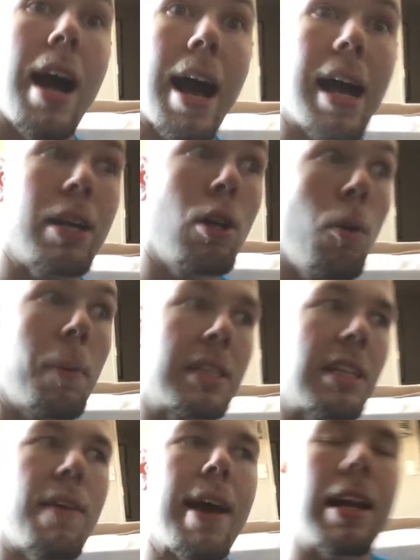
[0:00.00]
I know
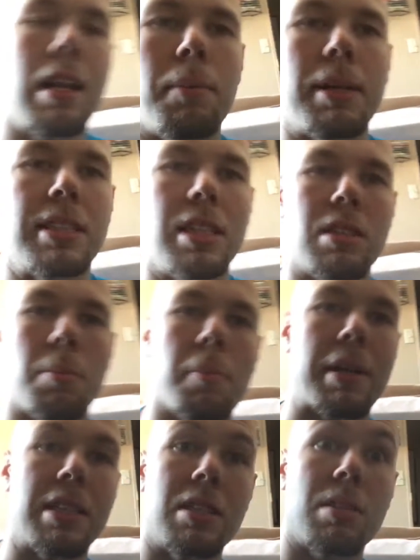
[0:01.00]
because I've had it on my system.
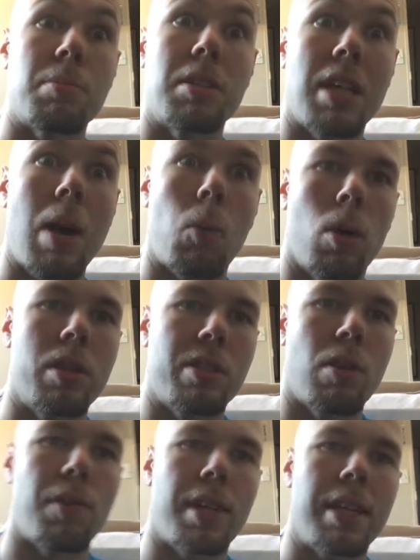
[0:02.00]
My system's not once
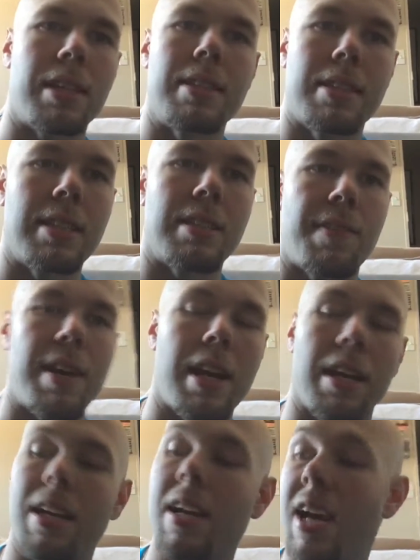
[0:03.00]
overheated since I've
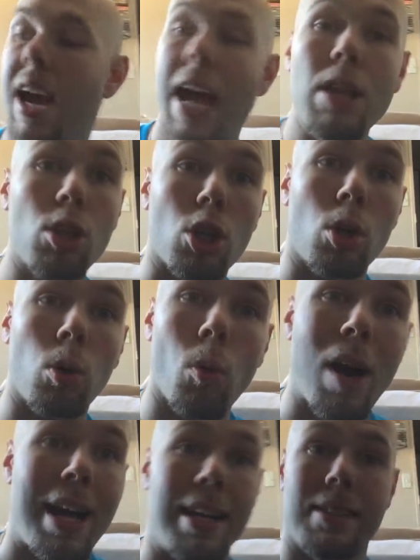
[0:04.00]
had it, and they're
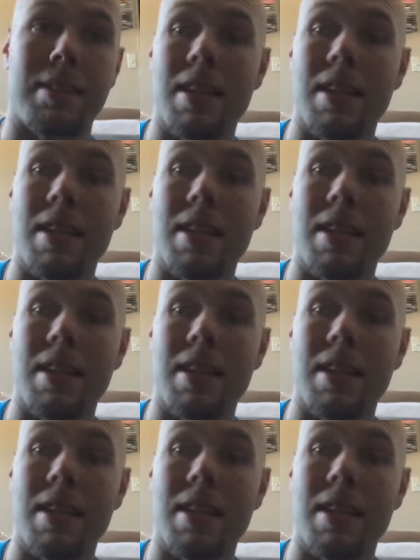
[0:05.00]
quiet.